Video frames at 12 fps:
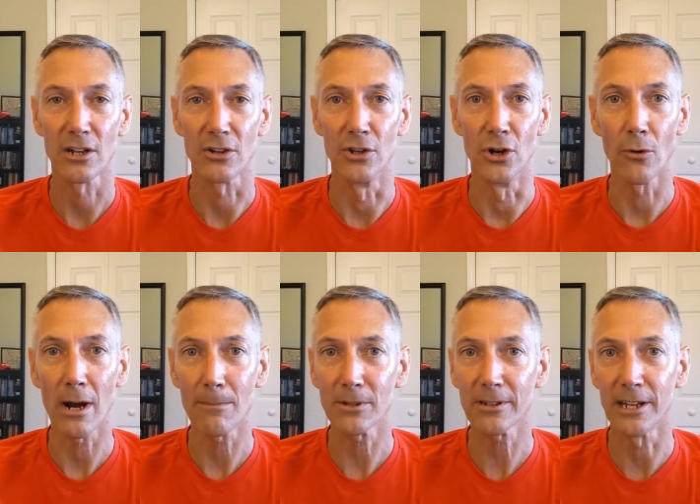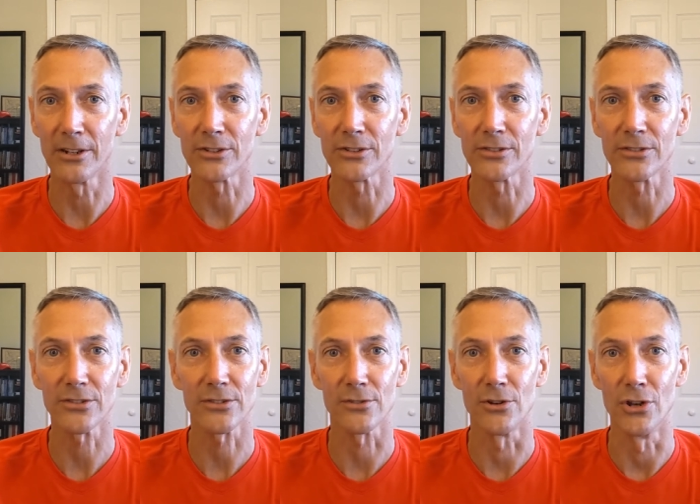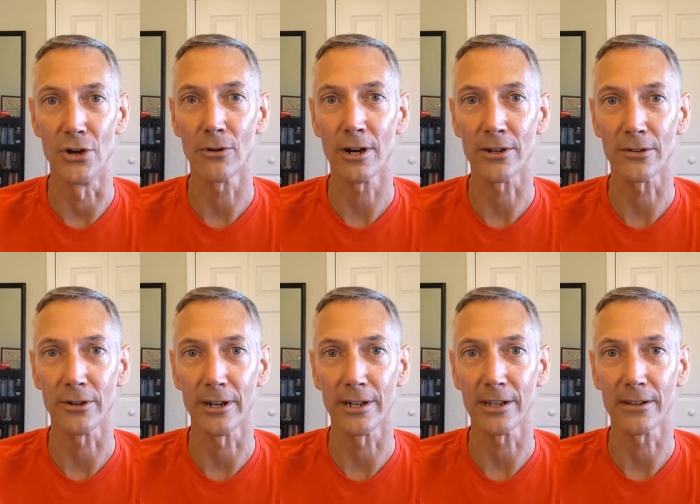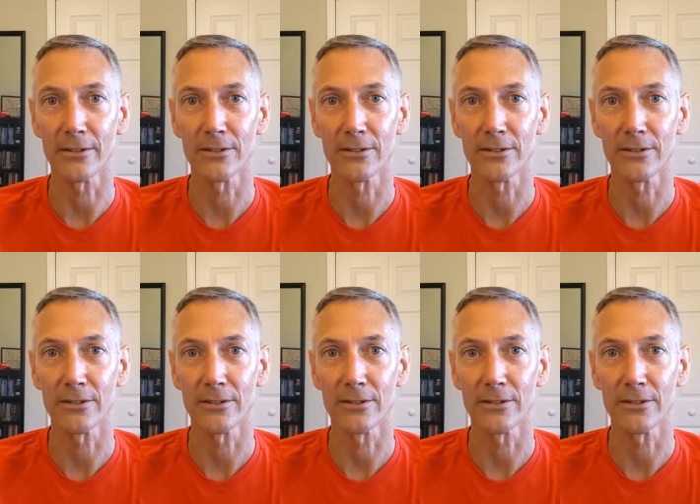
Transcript: No applications, no underwriting.